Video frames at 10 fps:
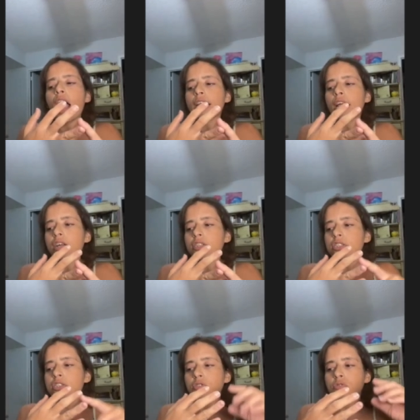I got
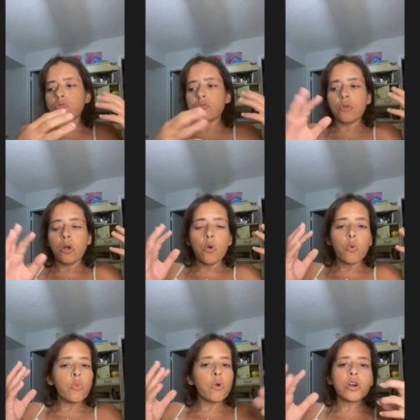to
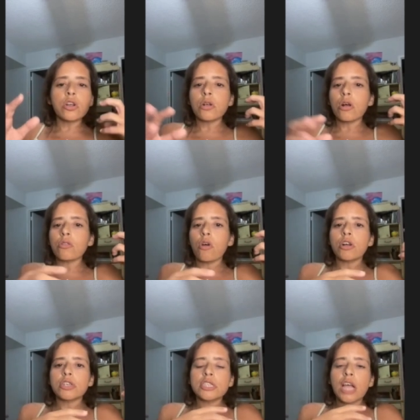work
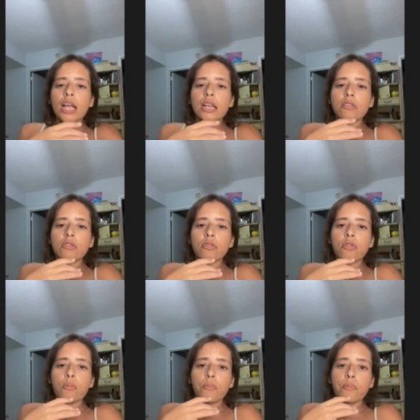alongside
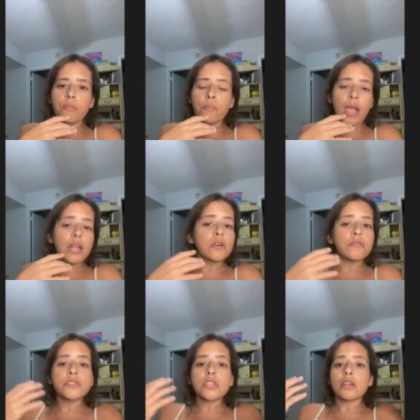the
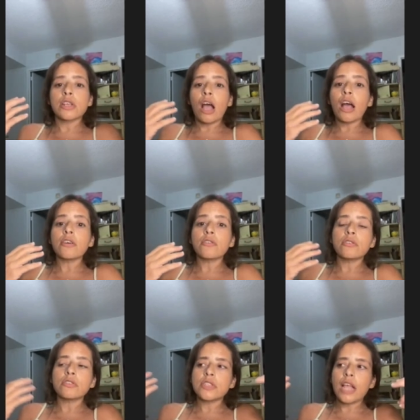mayor of Sunny
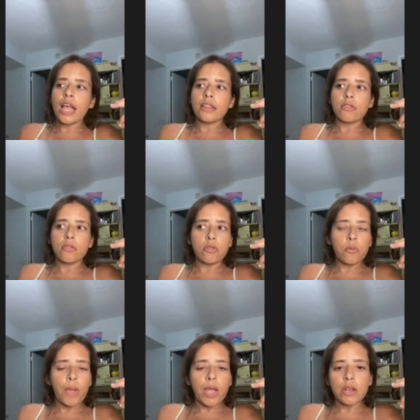Isles and
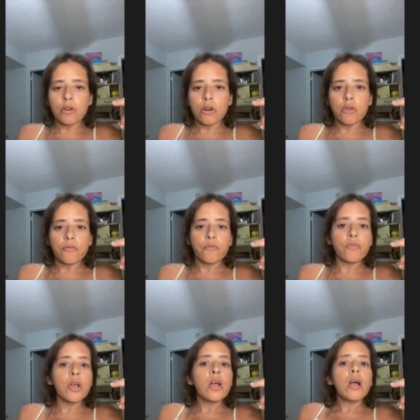the mayor of
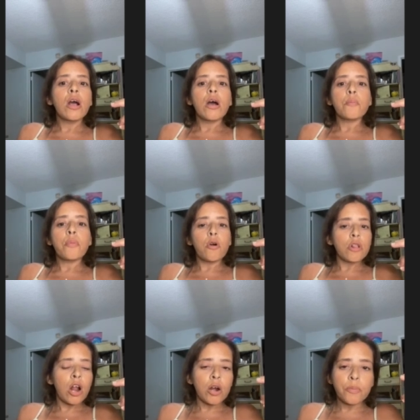Bal
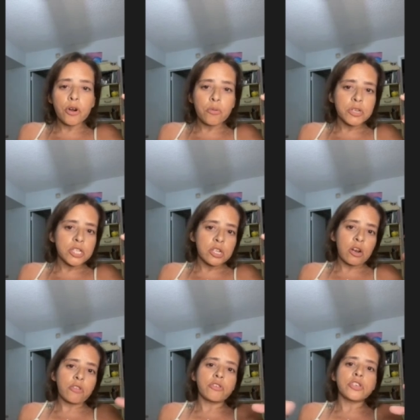Harbour, which is
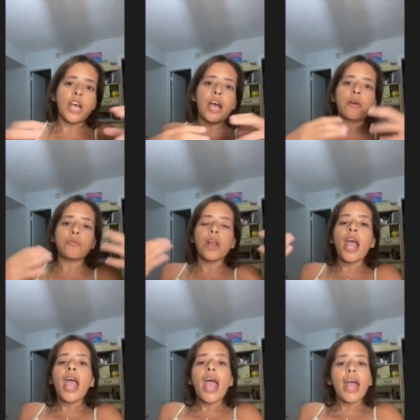another town
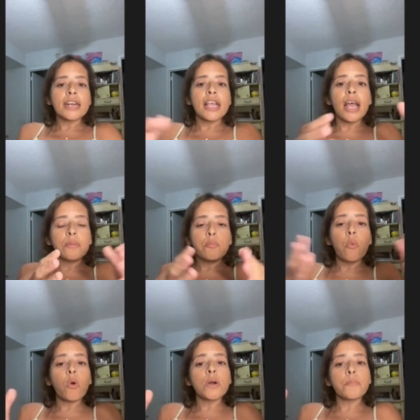and get
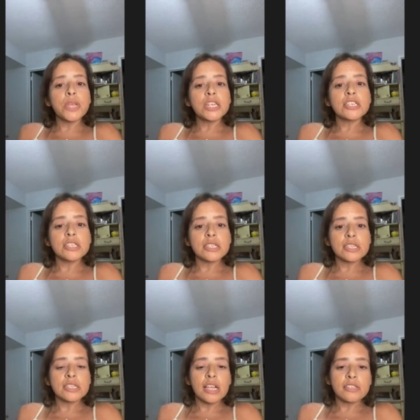more beaches
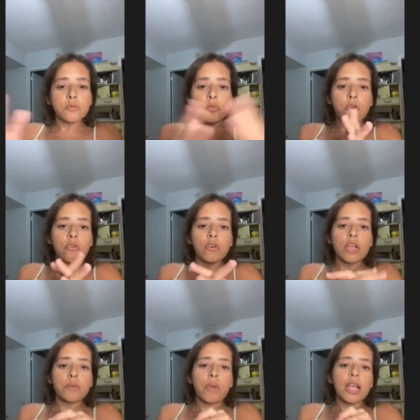accessible
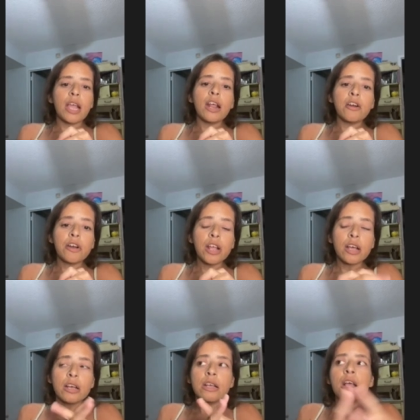in my
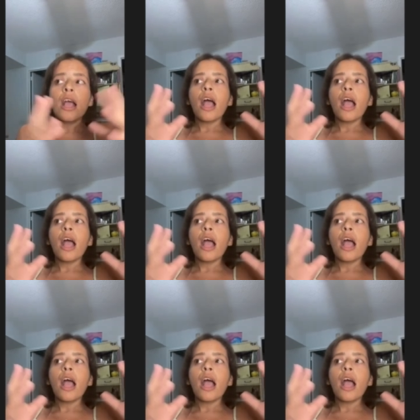area.